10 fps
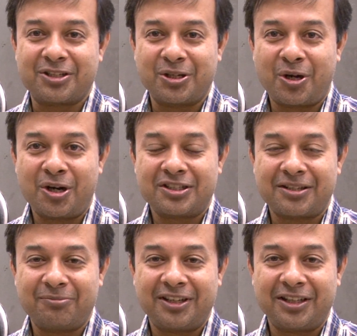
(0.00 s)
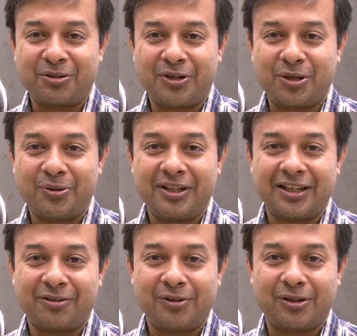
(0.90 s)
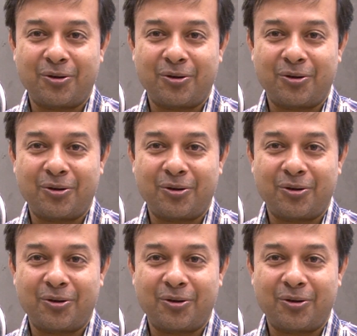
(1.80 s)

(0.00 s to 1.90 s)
It's not something that we are doing that will